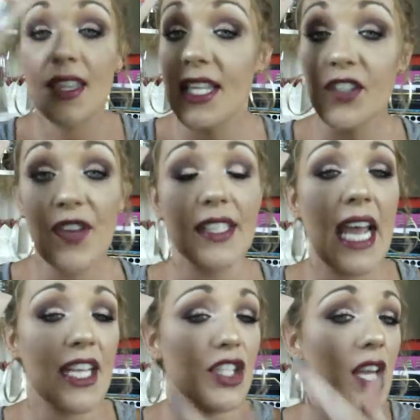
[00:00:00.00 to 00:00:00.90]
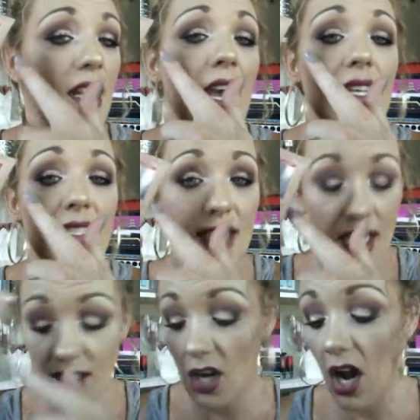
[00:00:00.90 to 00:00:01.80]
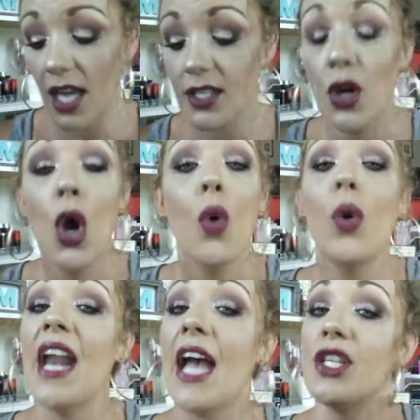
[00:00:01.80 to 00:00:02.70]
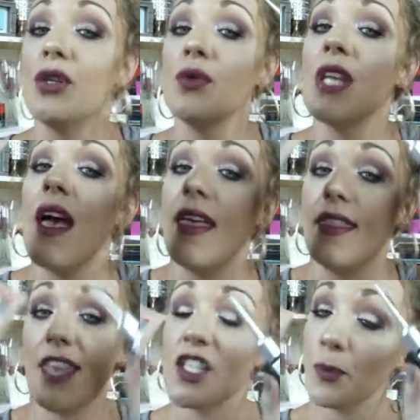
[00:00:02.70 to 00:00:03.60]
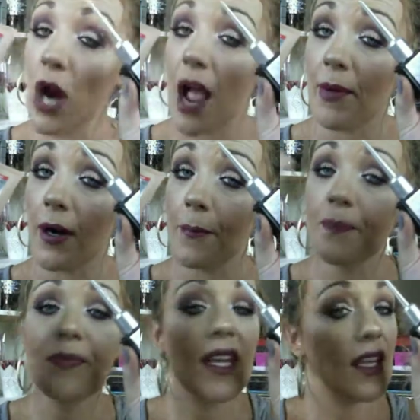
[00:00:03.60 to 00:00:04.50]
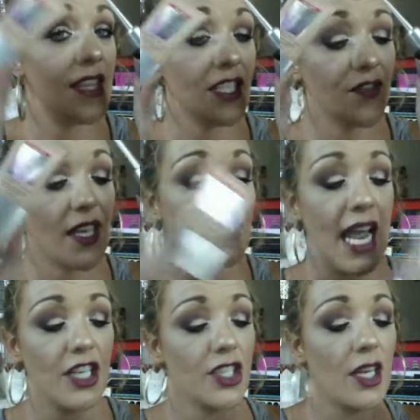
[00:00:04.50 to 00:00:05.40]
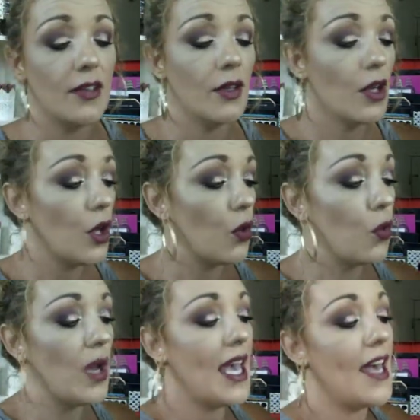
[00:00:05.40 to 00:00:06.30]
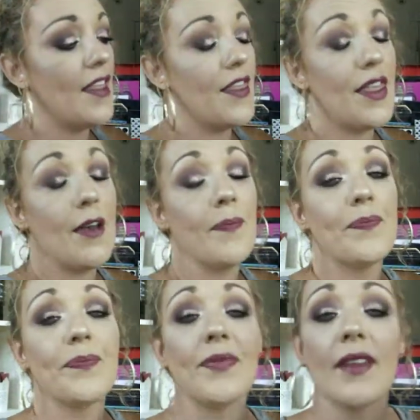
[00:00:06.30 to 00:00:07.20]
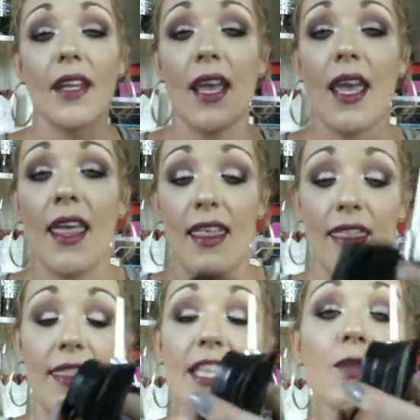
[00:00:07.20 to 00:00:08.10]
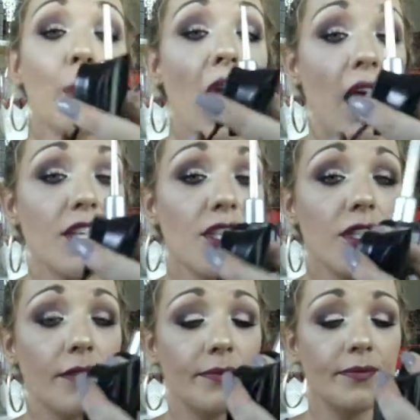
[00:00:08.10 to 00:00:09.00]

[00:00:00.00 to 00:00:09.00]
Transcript: This foundation does not. When I use this primer, this foundation, with this brush,